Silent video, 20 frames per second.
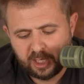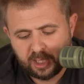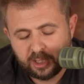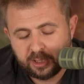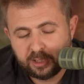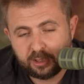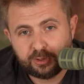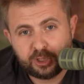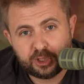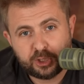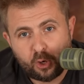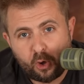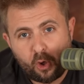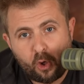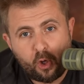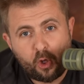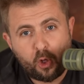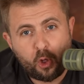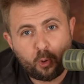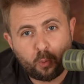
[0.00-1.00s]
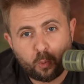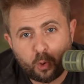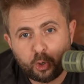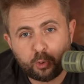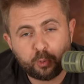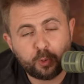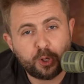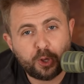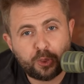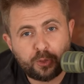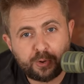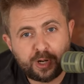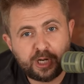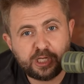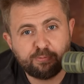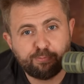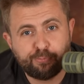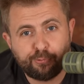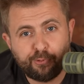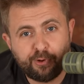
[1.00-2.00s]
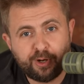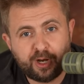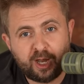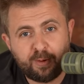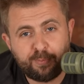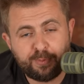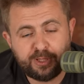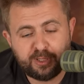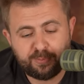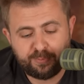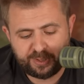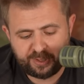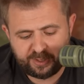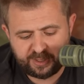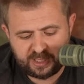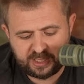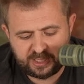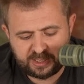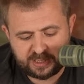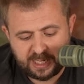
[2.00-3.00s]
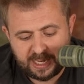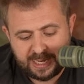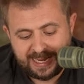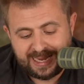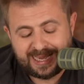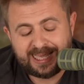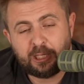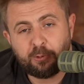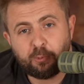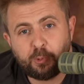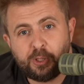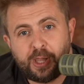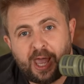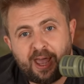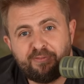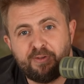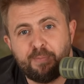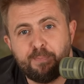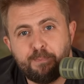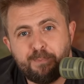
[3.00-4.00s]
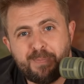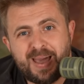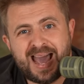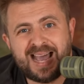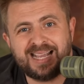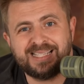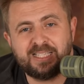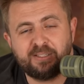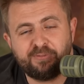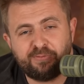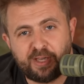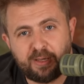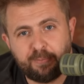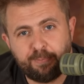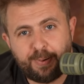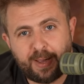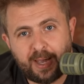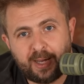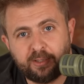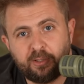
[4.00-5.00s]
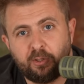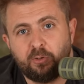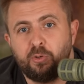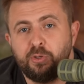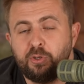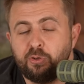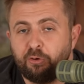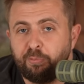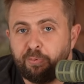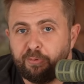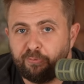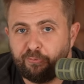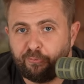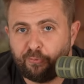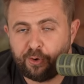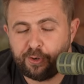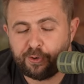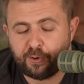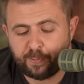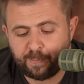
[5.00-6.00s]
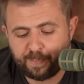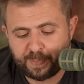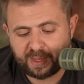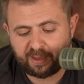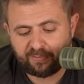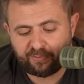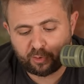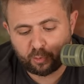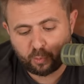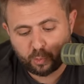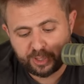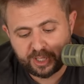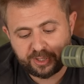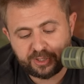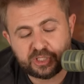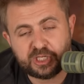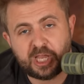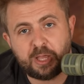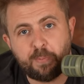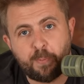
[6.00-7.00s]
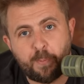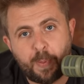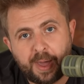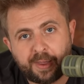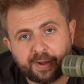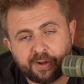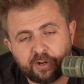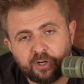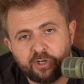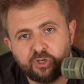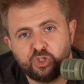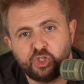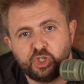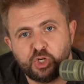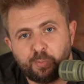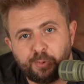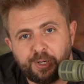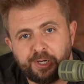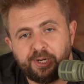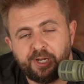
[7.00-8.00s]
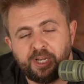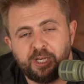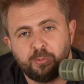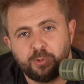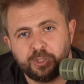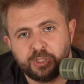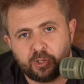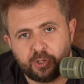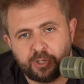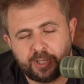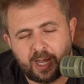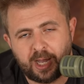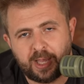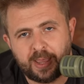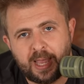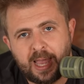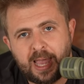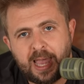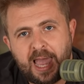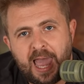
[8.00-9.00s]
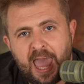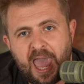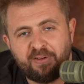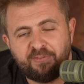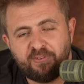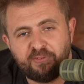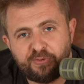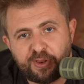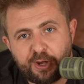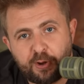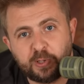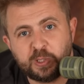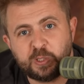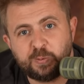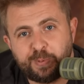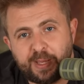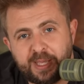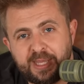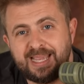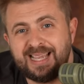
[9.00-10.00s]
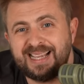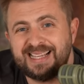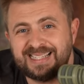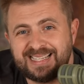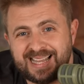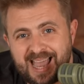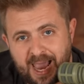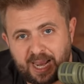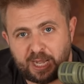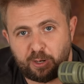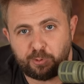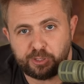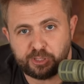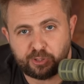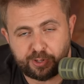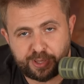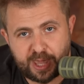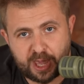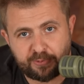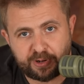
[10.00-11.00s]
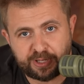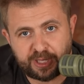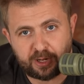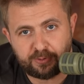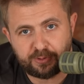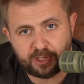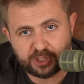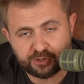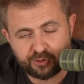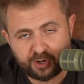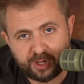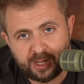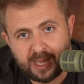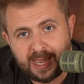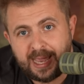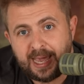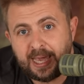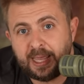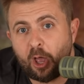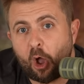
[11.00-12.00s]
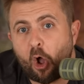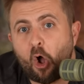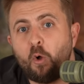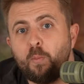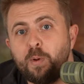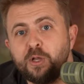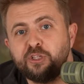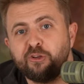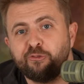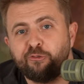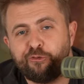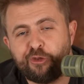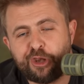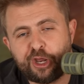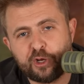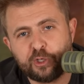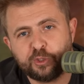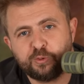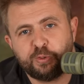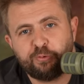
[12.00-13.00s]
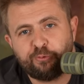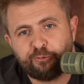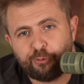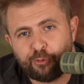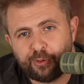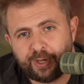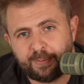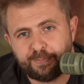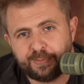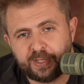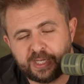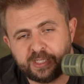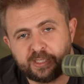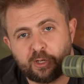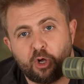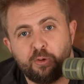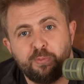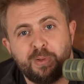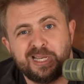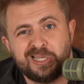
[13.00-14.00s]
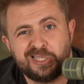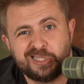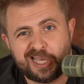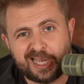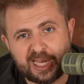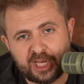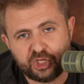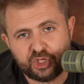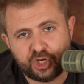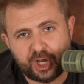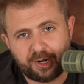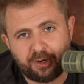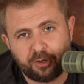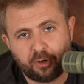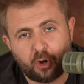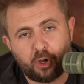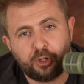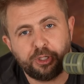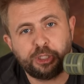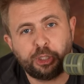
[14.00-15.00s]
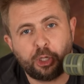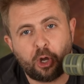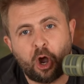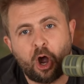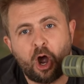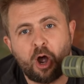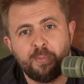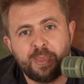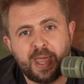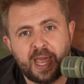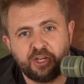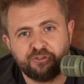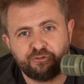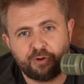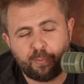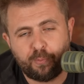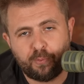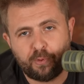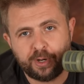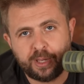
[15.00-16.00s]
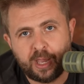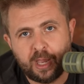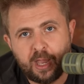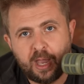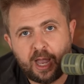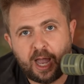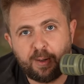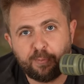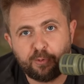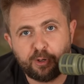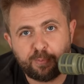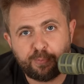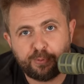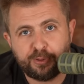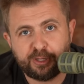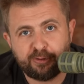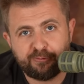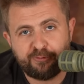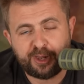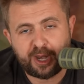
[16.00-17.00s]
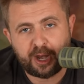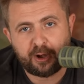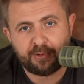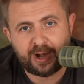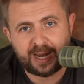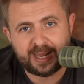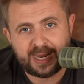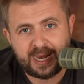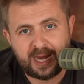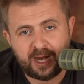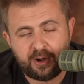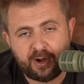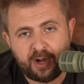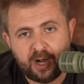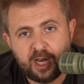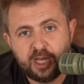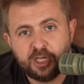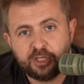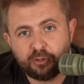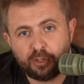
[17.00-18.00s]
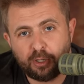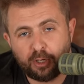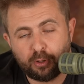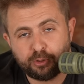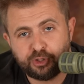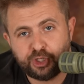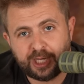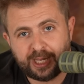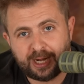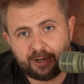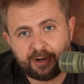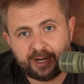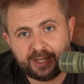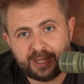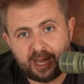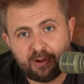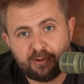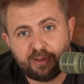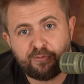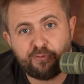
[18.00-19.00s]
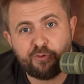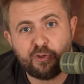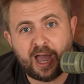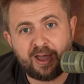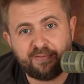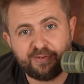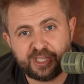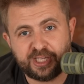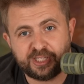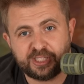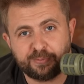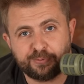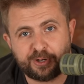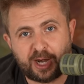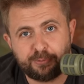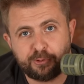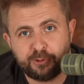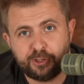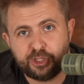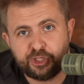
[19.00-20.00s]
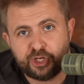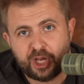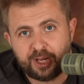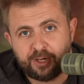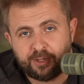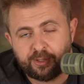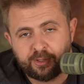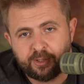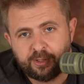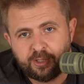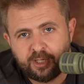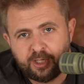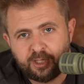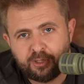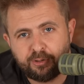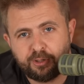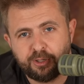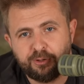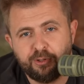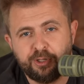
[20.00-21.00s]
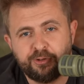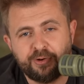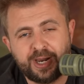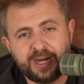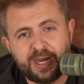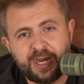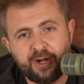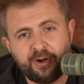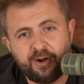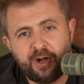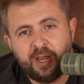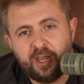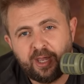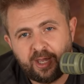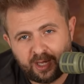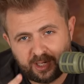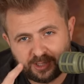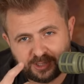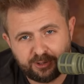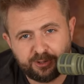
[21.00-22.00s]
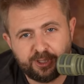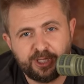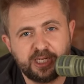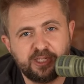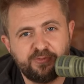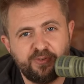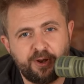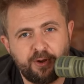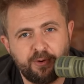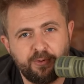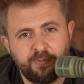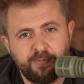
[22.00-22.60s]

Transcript: So this whole World War III is brewing up in the Middle East, and it will have a massive impact on your portfolio. If you want to understand better geopolitically what's going on, I have a video explaining exactly what's going on right now in Israel and a whole bunch of videos with full updates on my second channel called the Tom Nash Report. I'm going to put the video right here, so you can go check it out right now. If you haven't yet subscribed to this channel, you can do it right here. I'll see you in the next video.